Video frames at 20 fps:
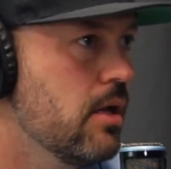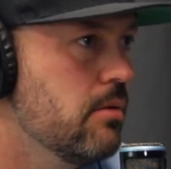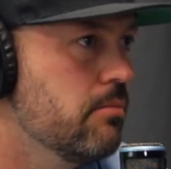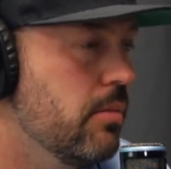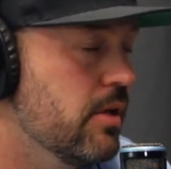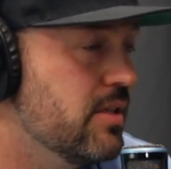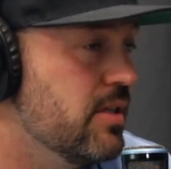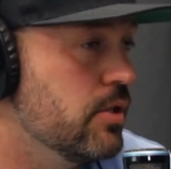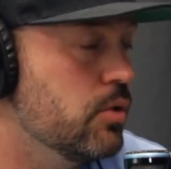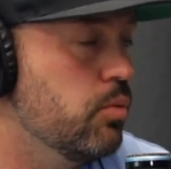
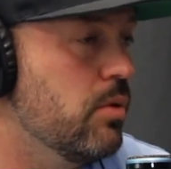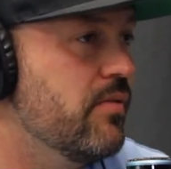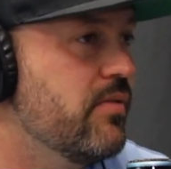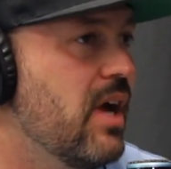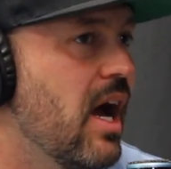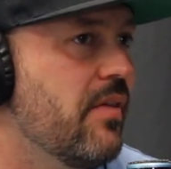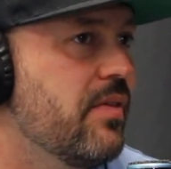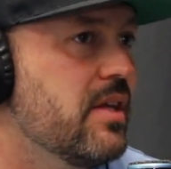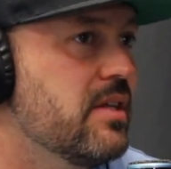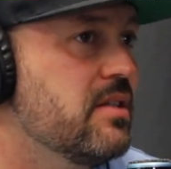But since we've
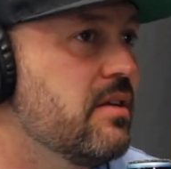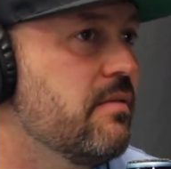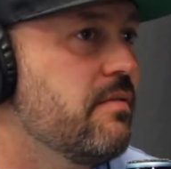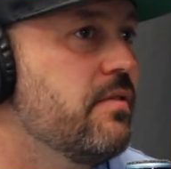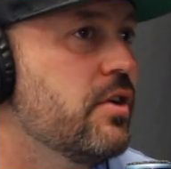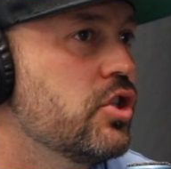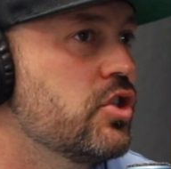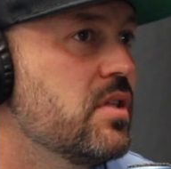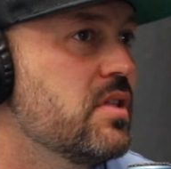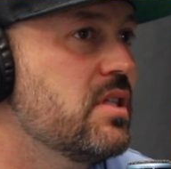got this
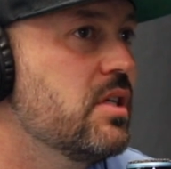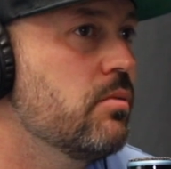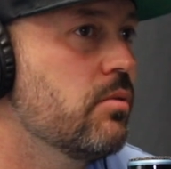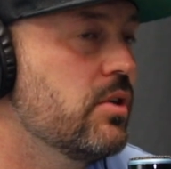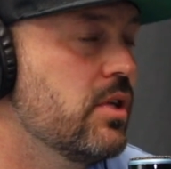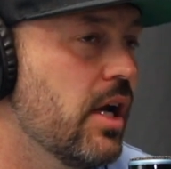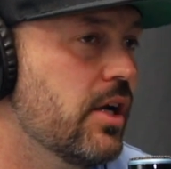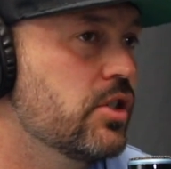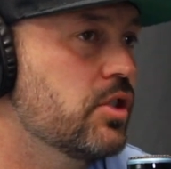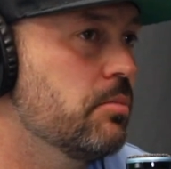efficiency
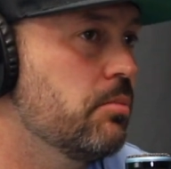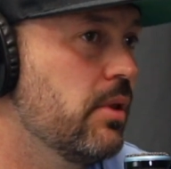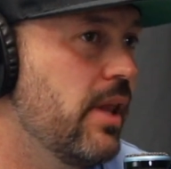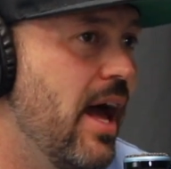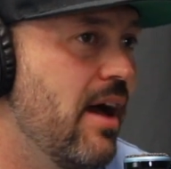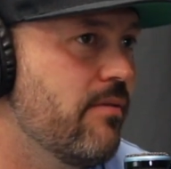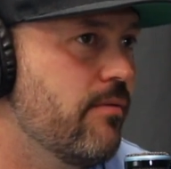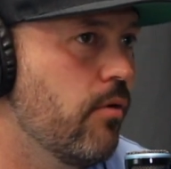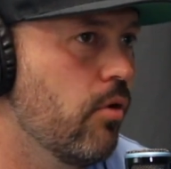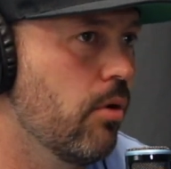reduction
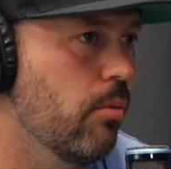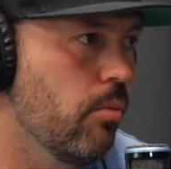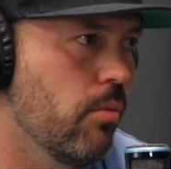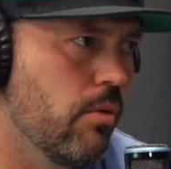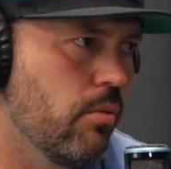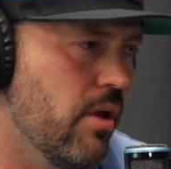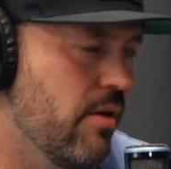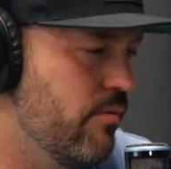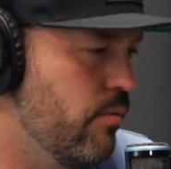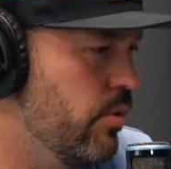platform,
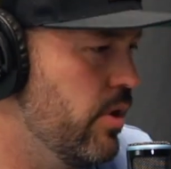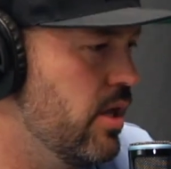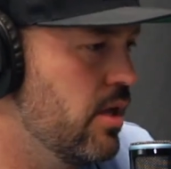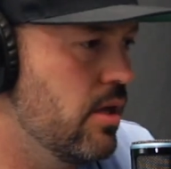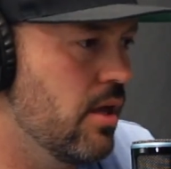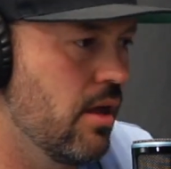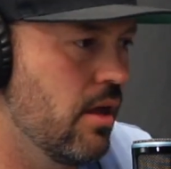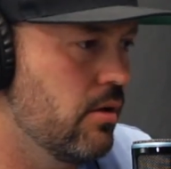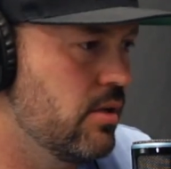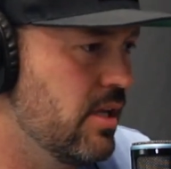
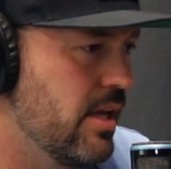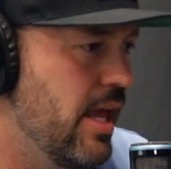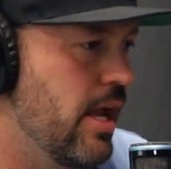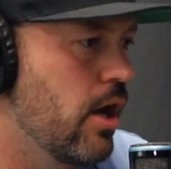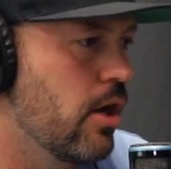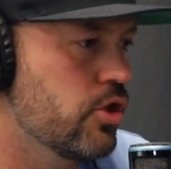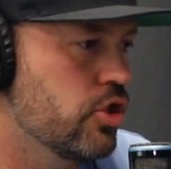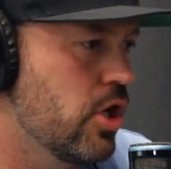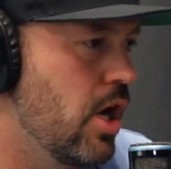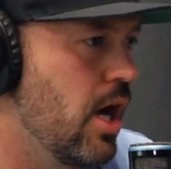today our
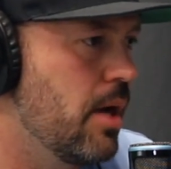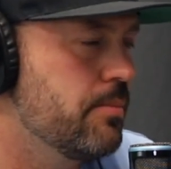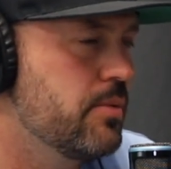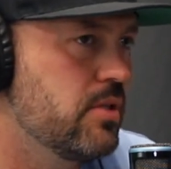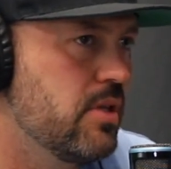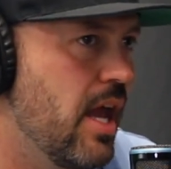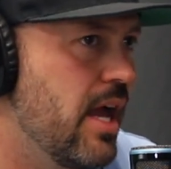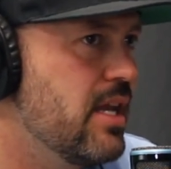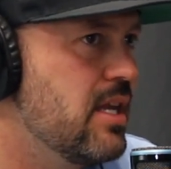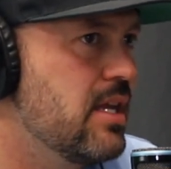jobs,
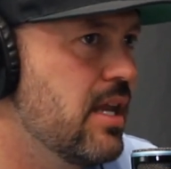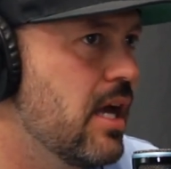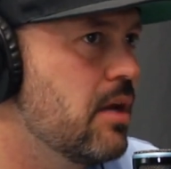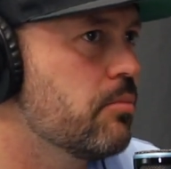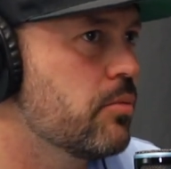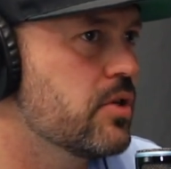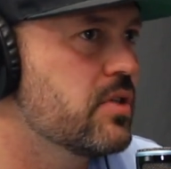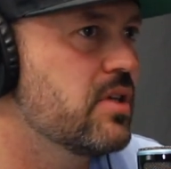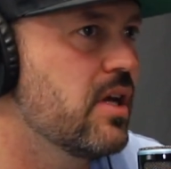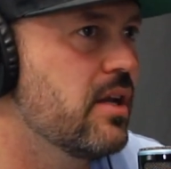
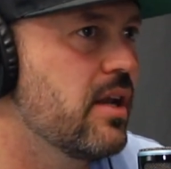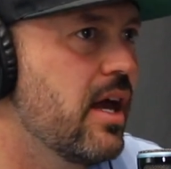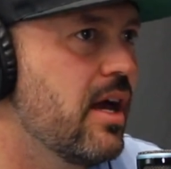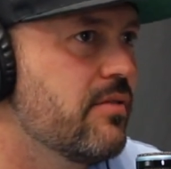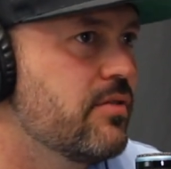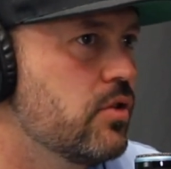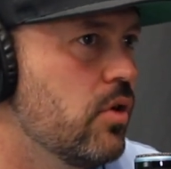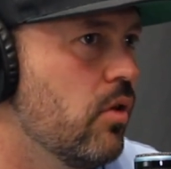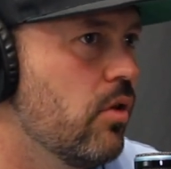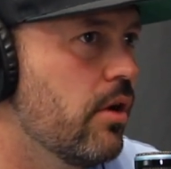99% have
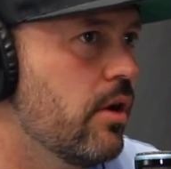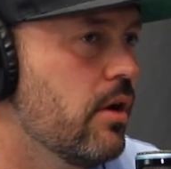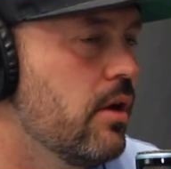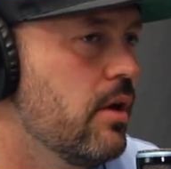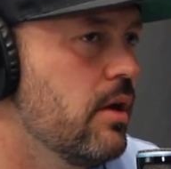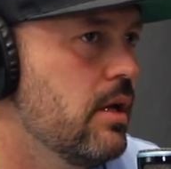solar.